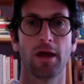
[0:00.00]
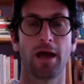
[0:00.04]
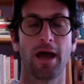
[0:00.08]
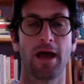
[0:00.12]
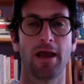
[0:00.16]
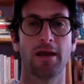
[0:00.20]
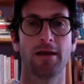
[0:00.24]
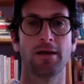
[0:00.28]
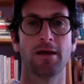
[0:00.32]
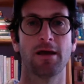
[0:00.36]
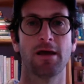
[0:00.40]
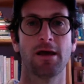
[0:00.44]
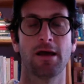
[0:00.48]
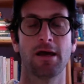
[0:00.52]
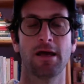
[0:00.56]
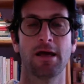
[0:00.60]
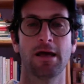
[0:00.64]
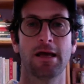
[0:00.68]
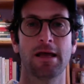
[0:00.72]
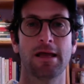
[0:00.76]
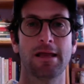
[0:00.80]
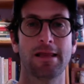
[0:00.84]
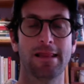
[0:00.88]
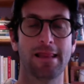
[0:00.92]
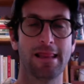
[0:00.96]
And
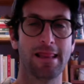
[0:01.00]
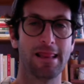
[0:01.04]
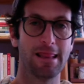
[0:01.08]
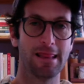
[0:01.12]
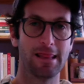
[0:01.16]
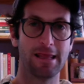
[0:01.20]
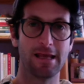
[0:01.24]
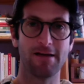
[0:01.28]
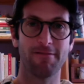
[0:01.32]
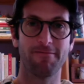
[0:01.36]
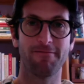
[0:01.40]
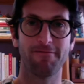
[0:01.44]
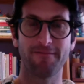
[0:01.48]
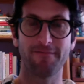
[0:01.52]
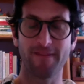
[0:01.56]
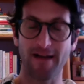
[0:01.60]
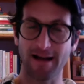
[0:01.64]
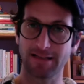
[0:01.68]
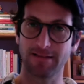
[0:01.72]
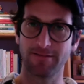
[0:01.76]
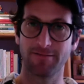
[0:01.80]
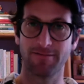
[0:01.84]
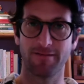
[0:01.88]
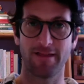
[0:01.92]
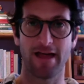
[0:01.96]
the
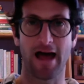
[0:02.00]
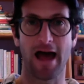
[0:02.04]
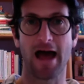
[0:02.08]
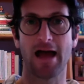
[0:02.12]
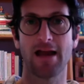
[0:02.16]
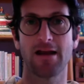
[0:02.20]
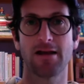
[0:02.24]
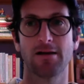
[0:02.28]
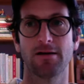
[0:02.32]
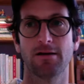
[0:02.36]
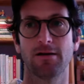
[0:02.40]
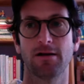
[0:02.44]
effect of that